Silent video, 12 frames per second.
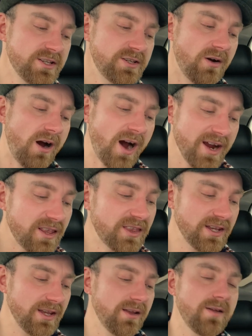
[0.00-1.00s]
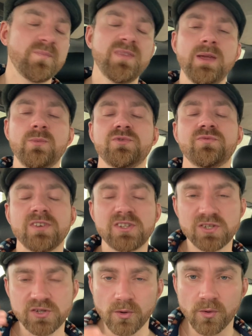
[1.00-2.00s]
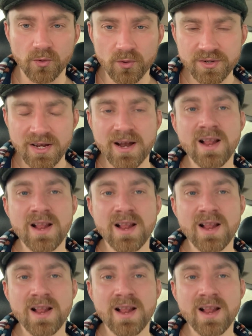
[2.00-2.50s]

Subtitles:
So I think it was restored